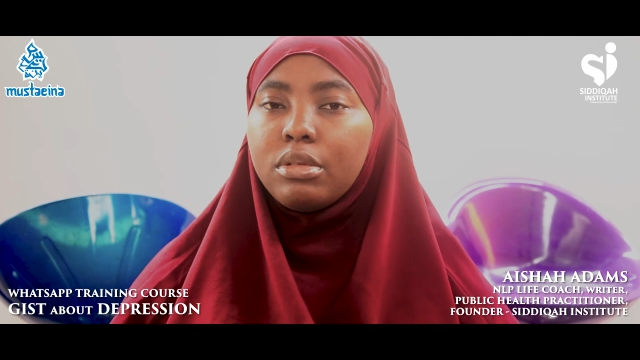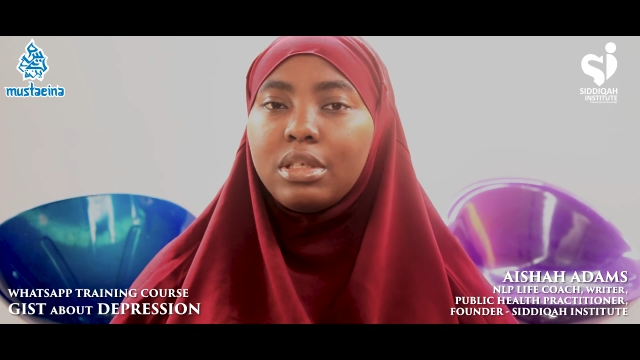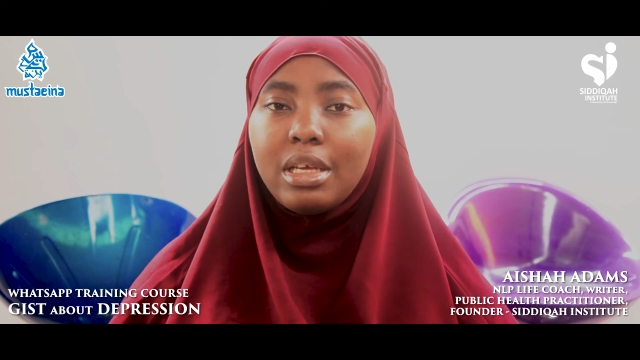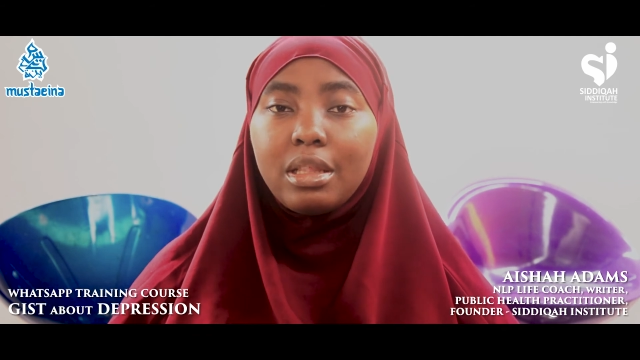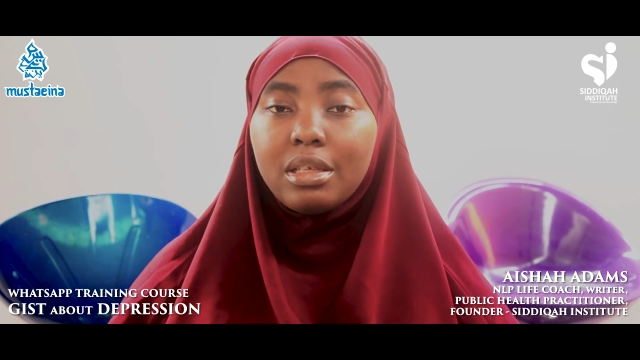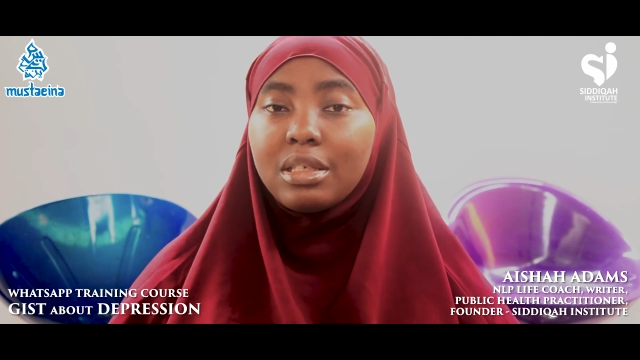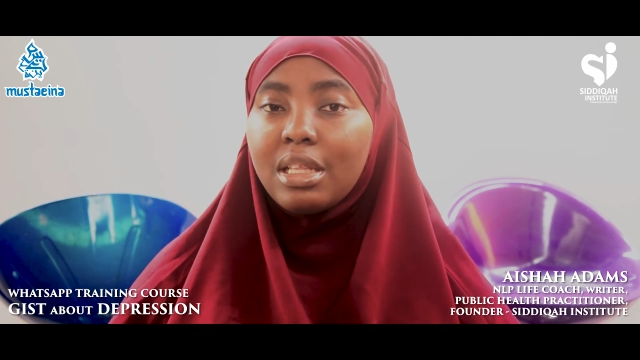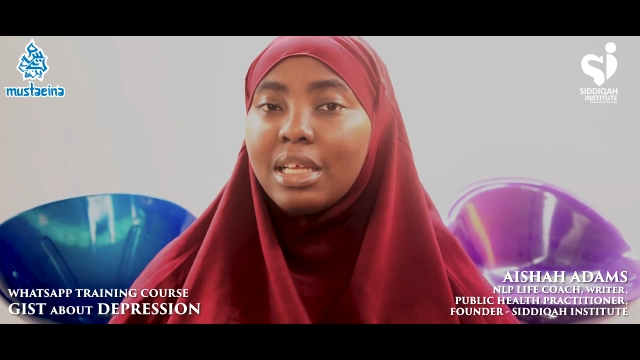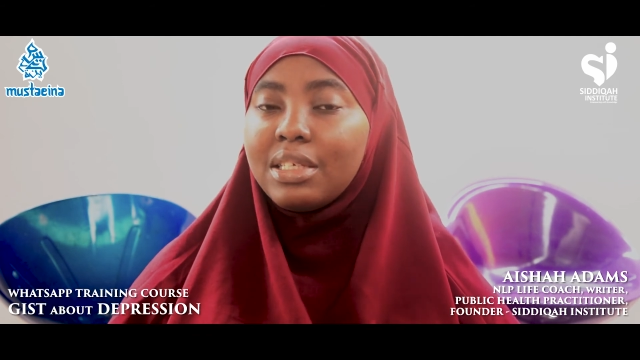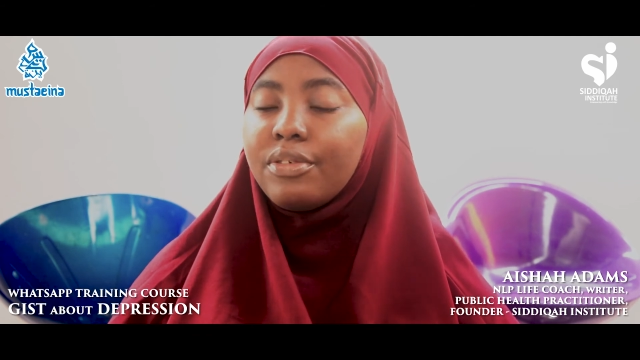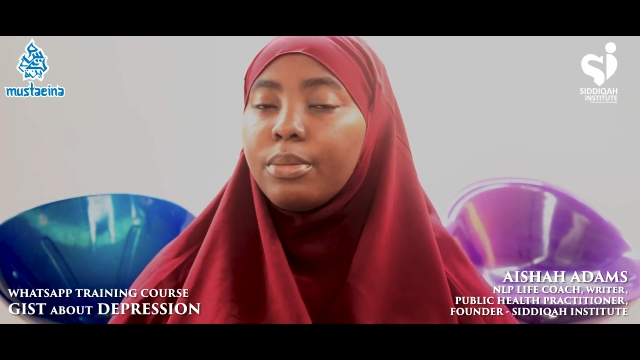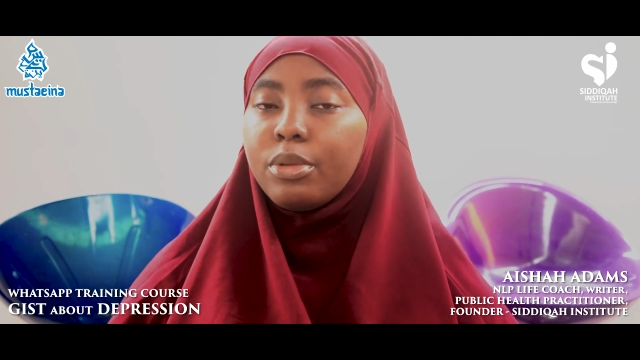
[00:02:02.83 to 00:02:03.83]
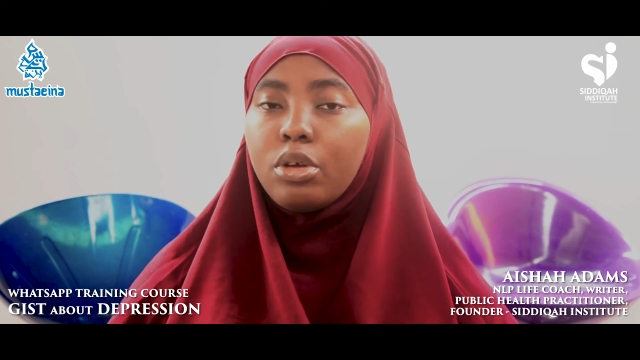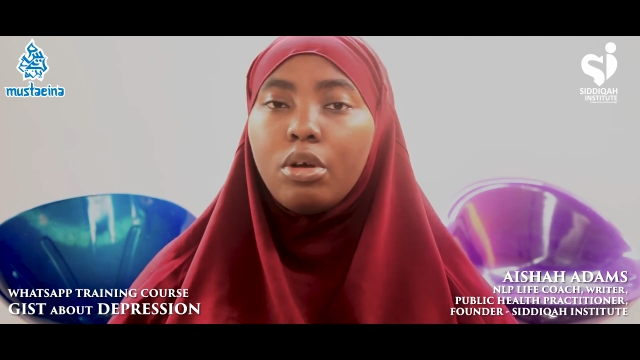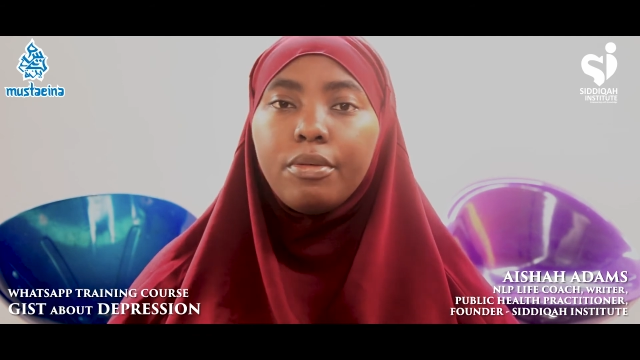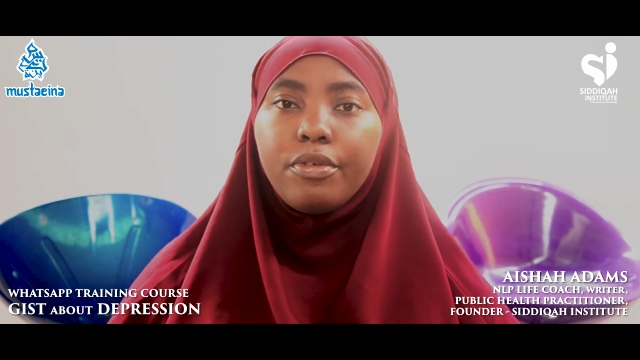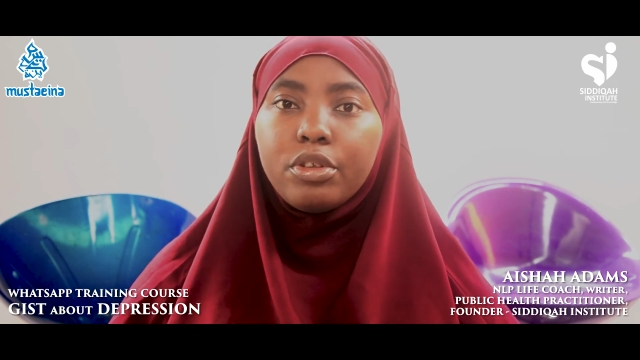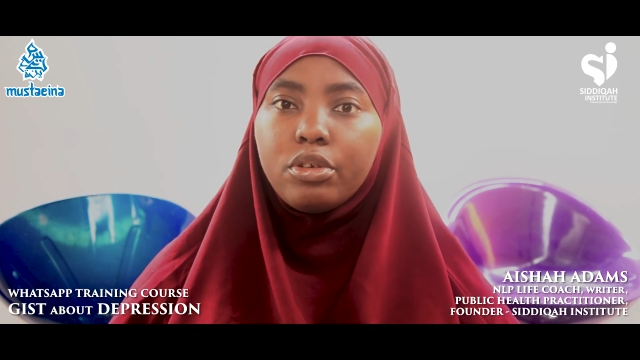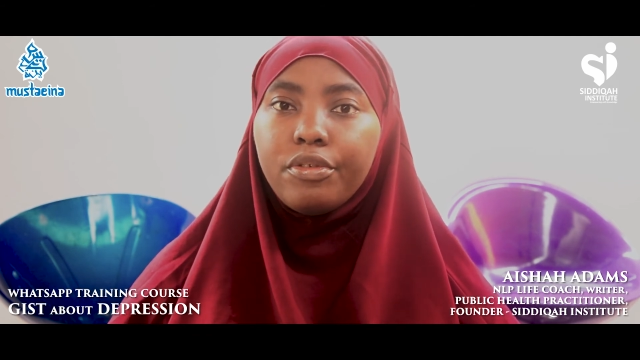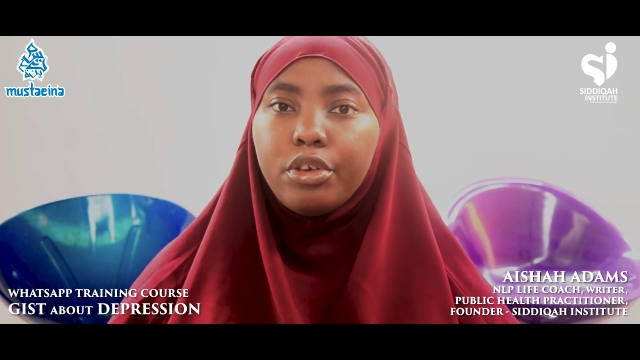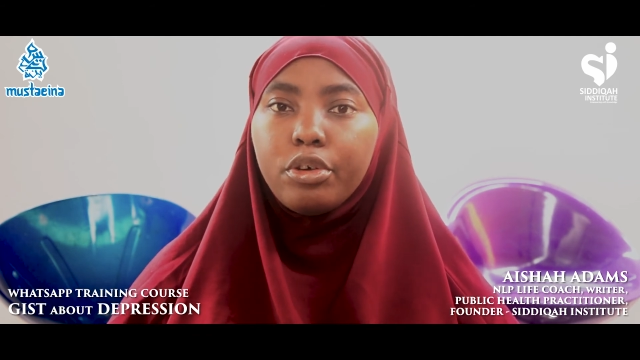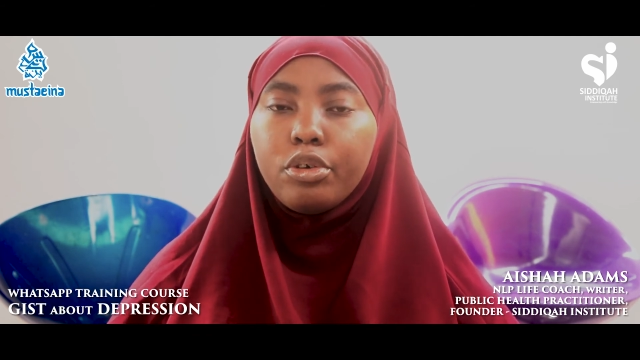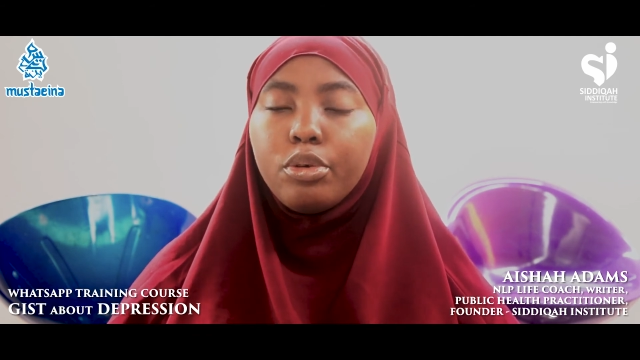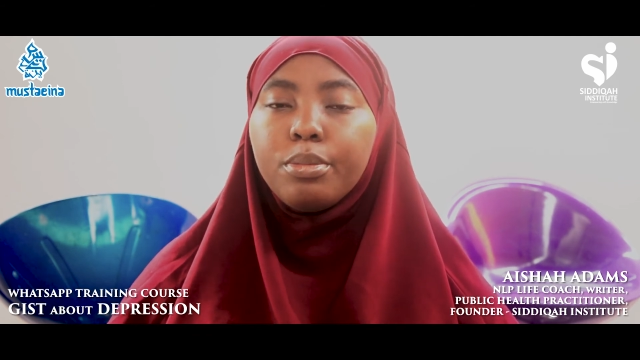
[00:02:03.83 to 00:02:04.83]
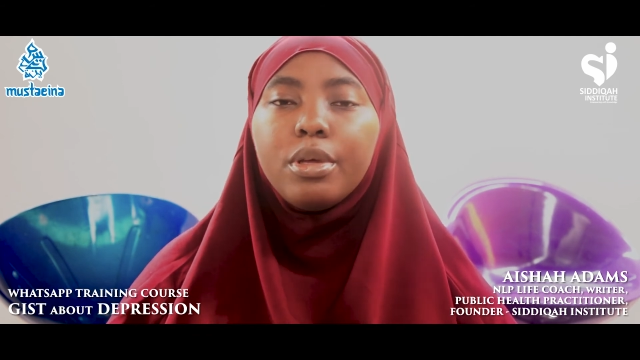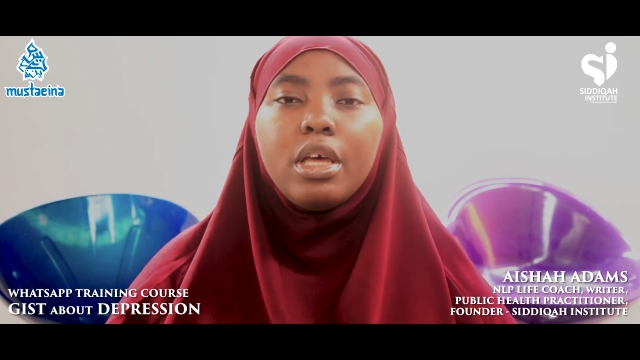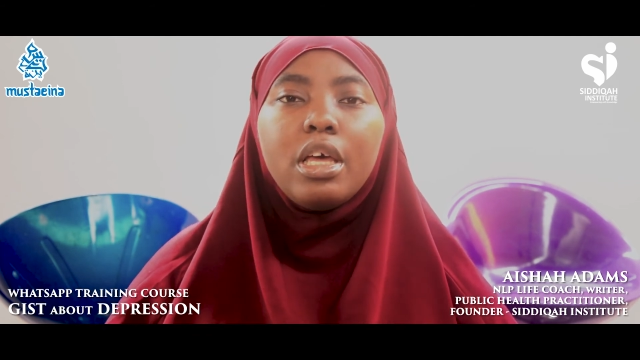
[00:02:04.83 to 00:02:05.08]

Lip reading: take this class from the comfort of your home.